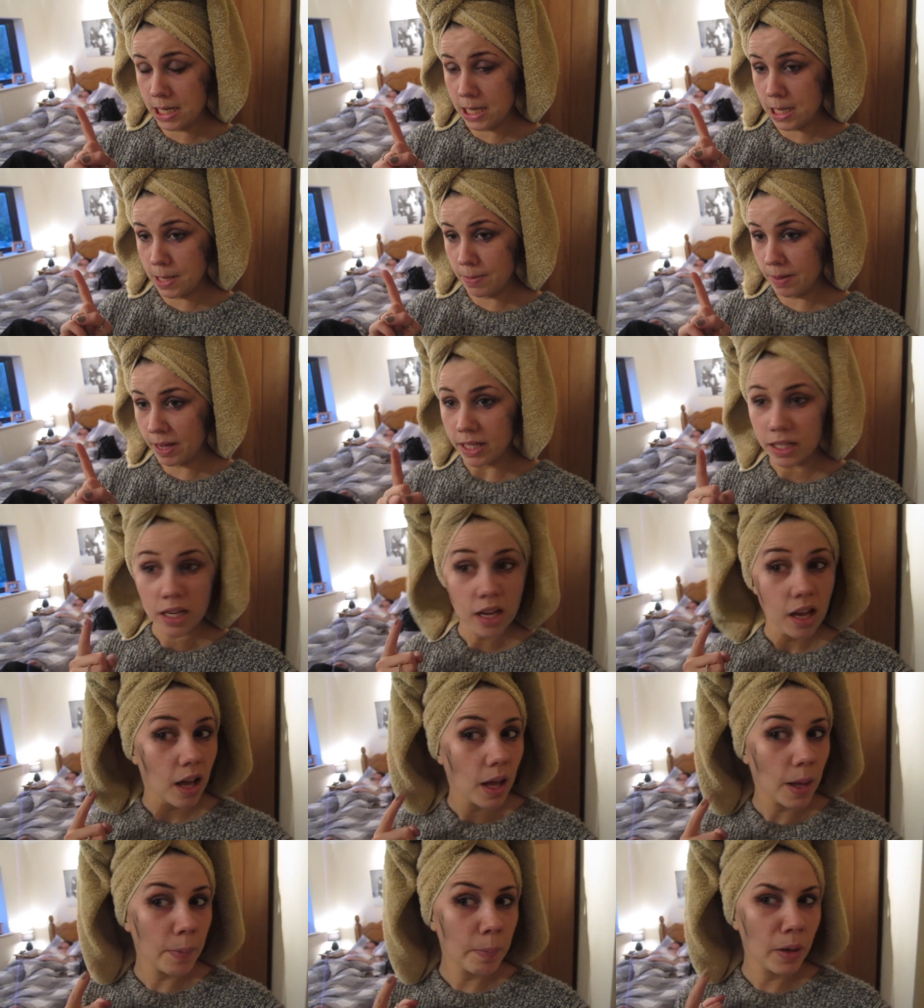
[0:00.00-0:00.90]
in the bed.
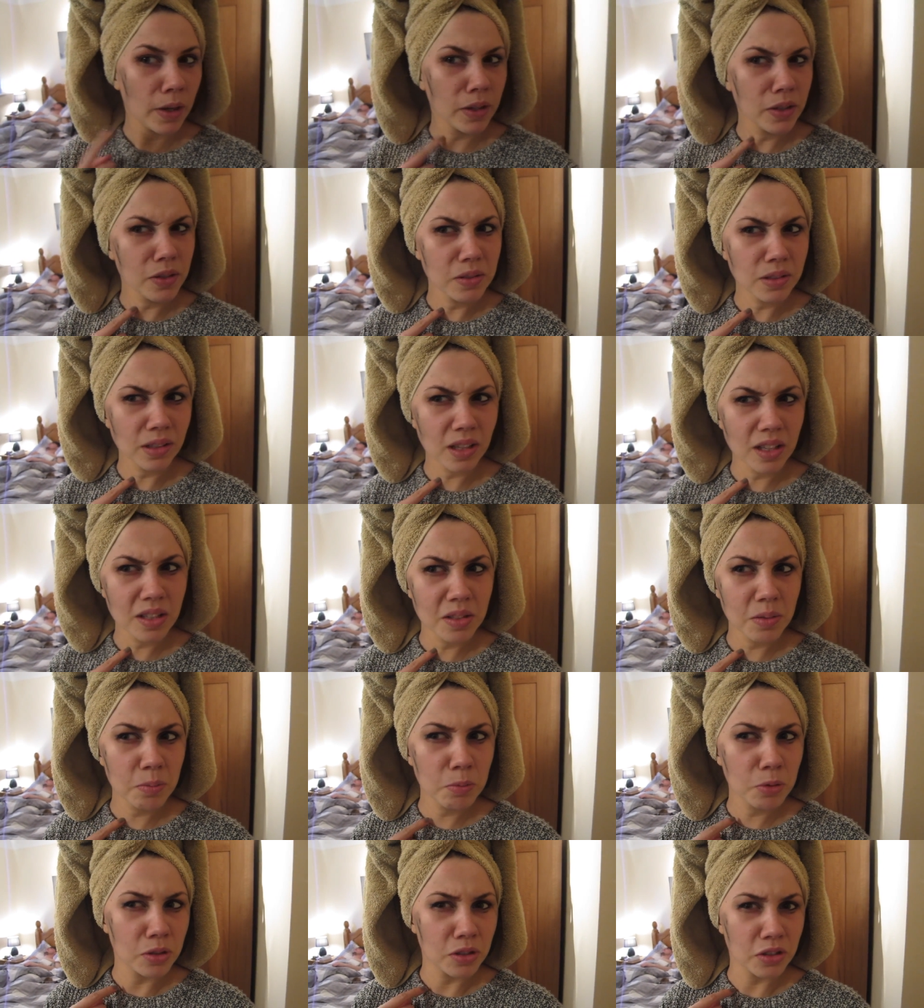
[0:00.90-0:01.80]
Um, I use cleanse
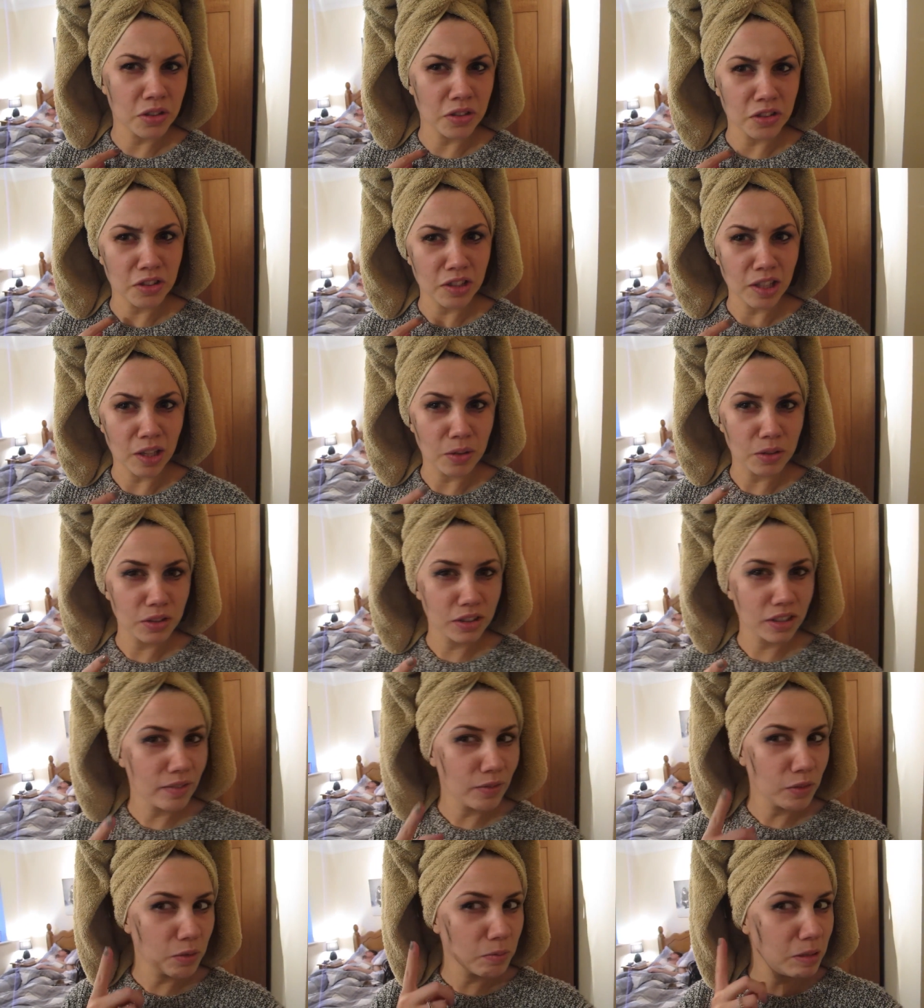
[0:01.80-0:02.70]
and polish in the shower, which I
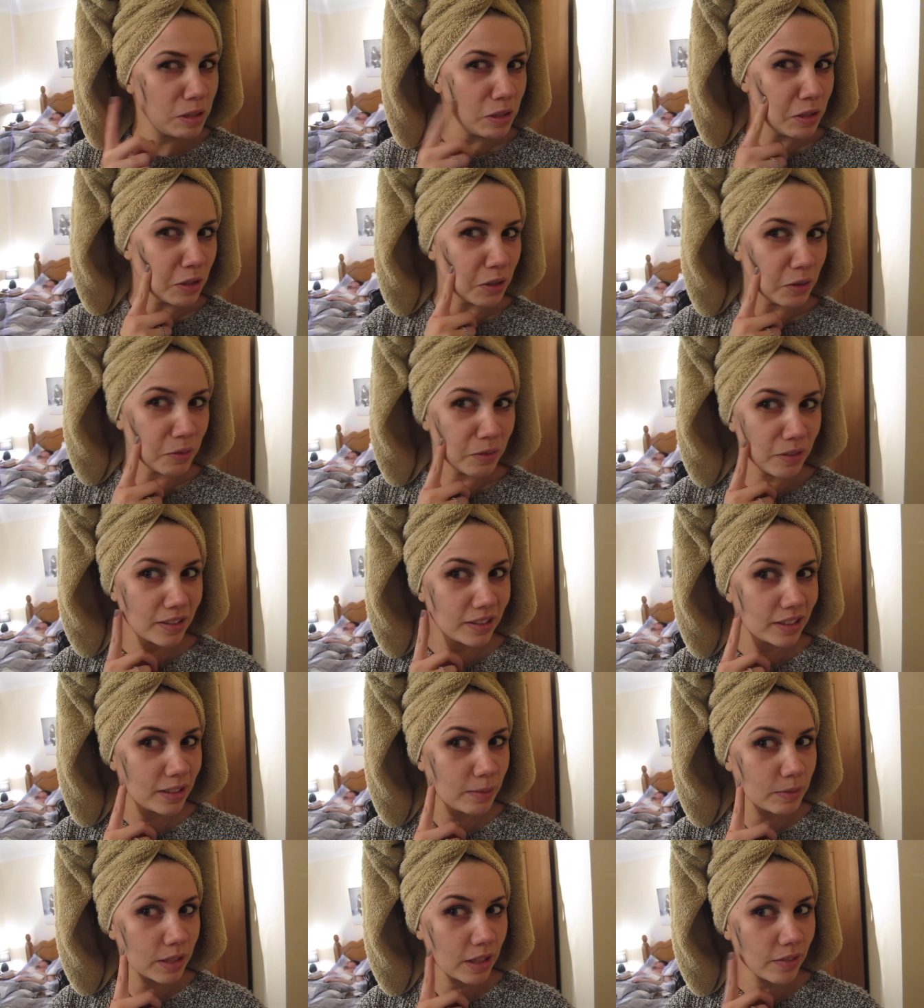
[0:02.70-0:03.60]
normally do, and I
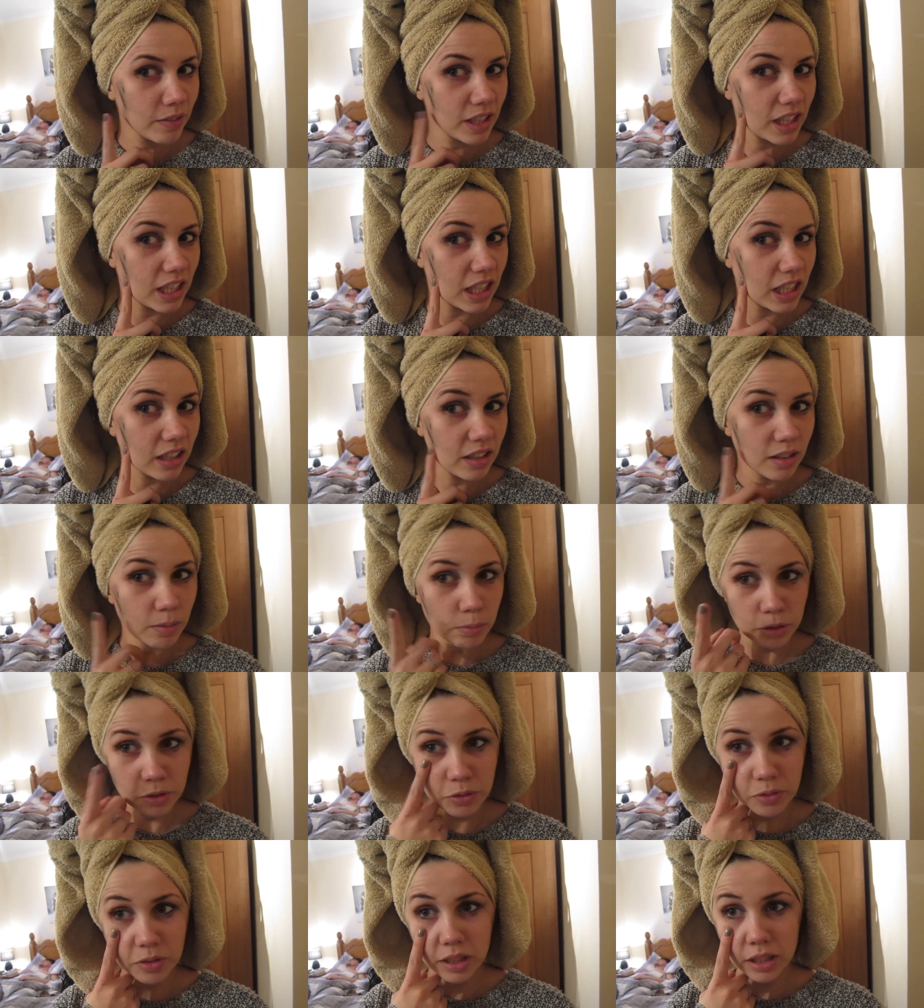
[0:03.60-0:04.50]
seem to have it here
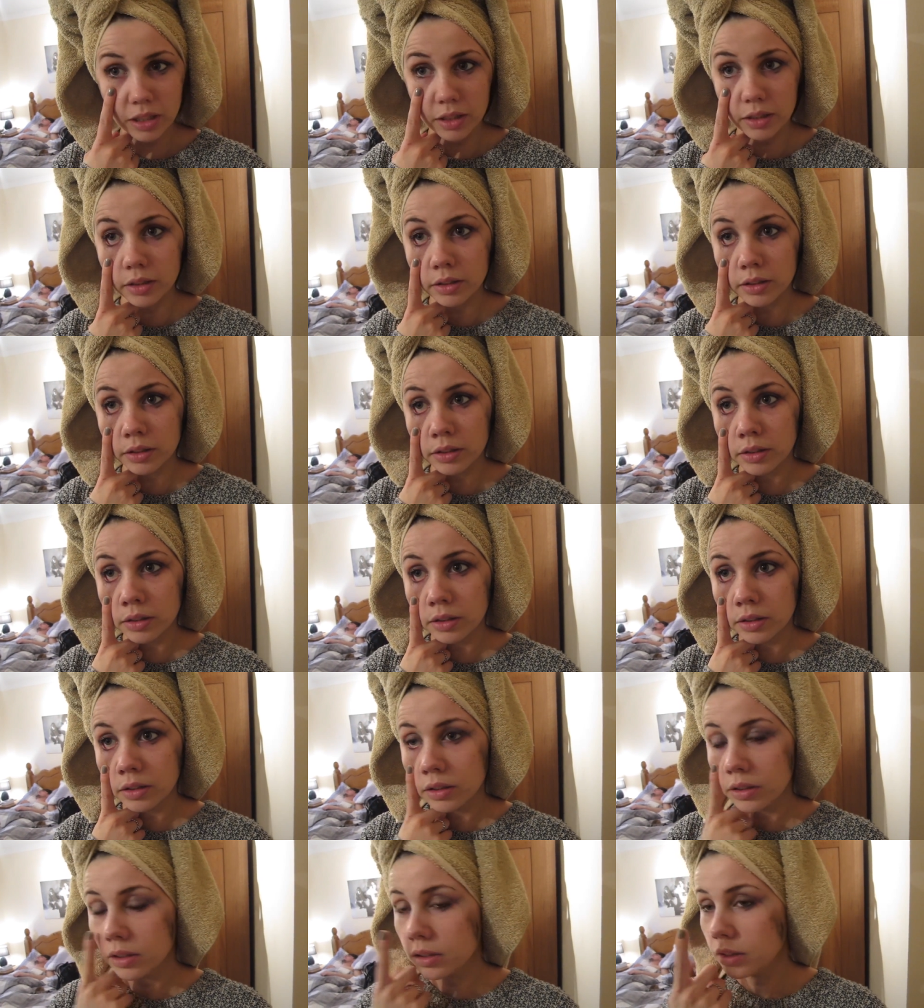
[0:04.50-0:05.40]
but not here.
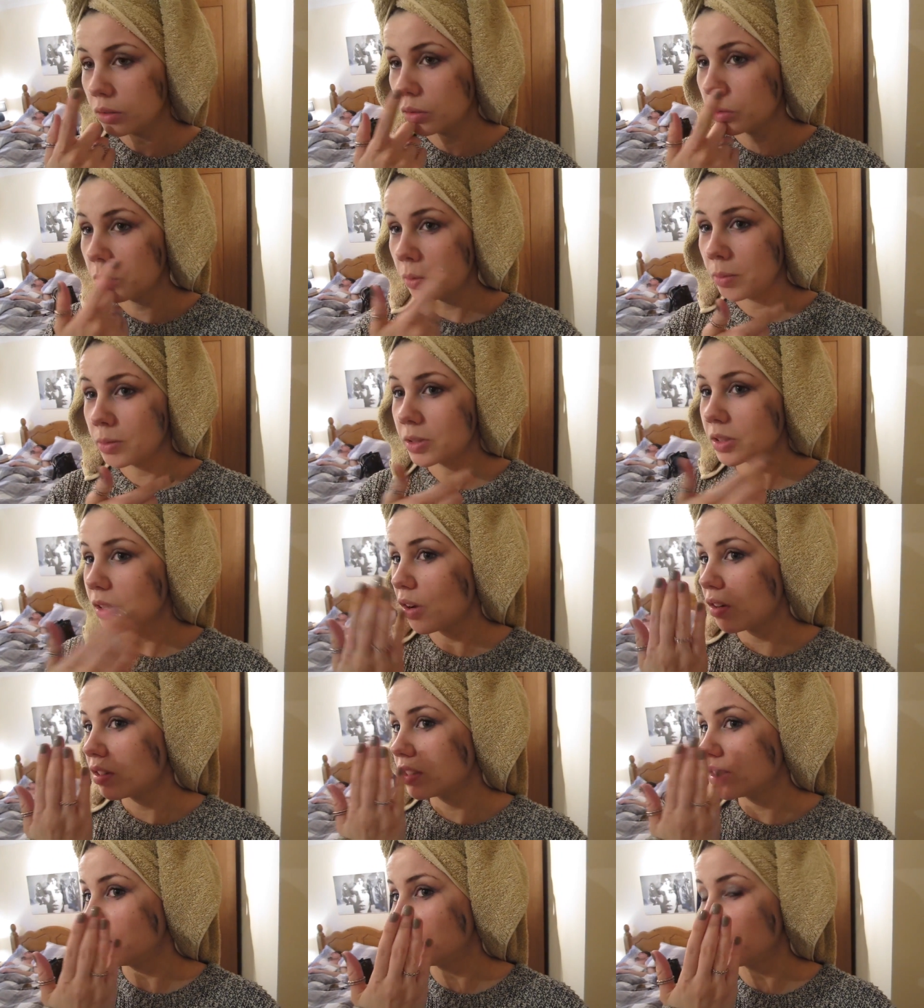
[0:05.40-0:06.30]
Well, my
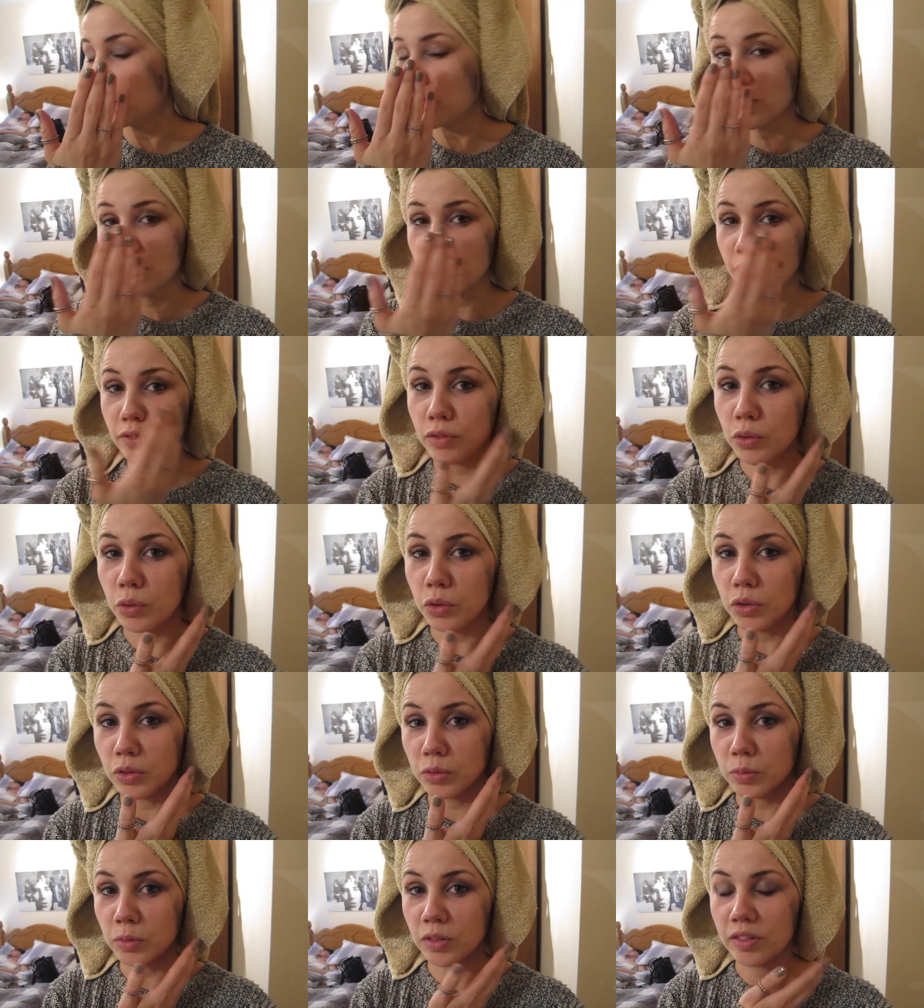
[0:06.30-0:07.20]
mascara seems to have like
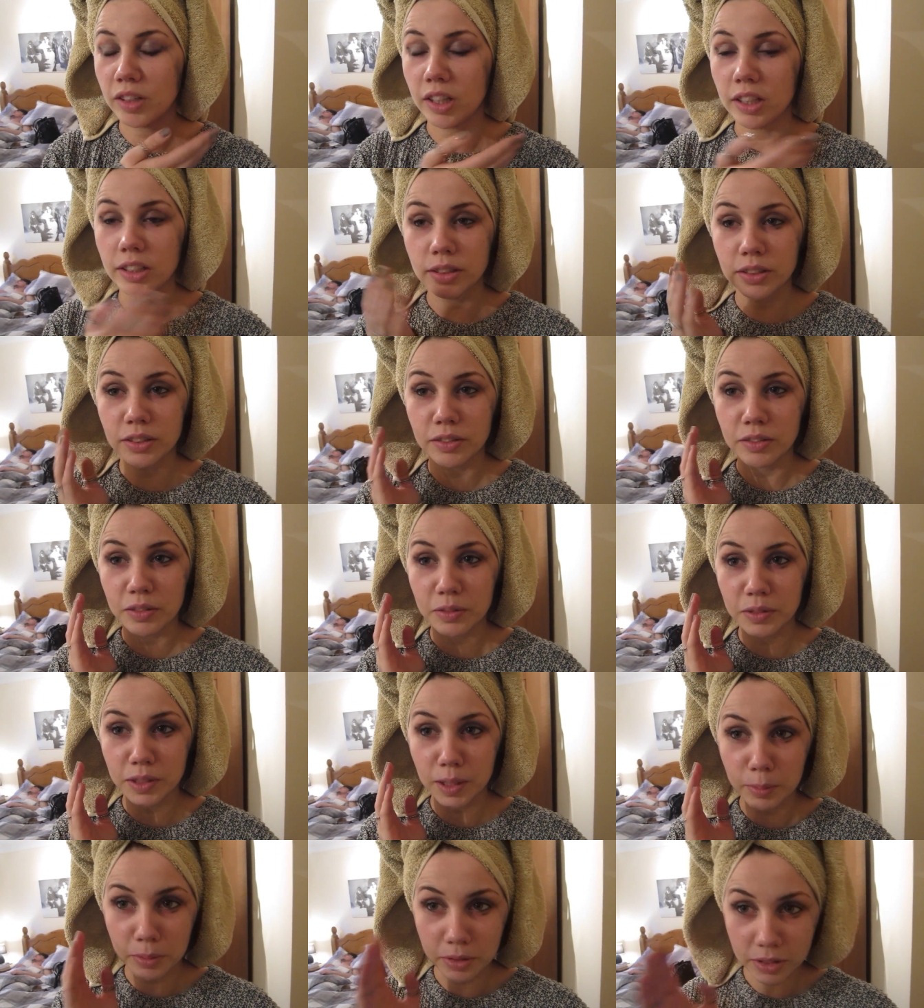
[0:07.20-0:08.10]
fallen off my face, don't know
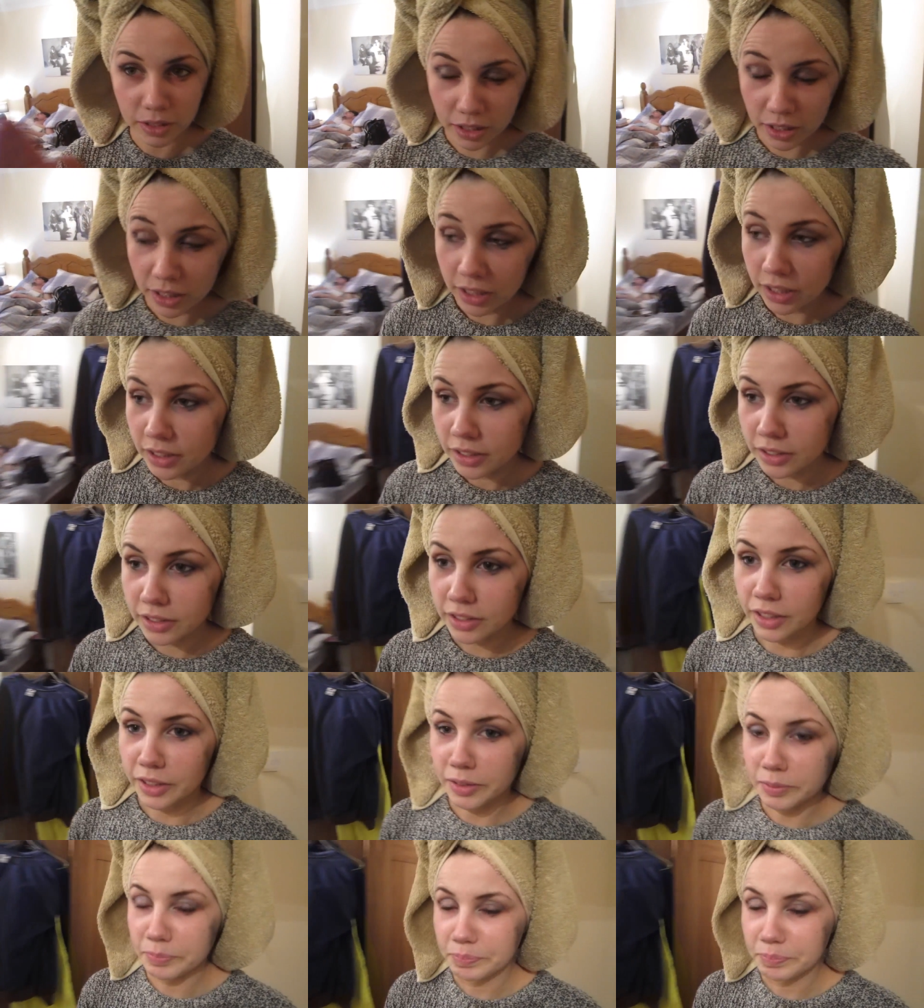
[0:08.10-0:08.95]
what's happened. So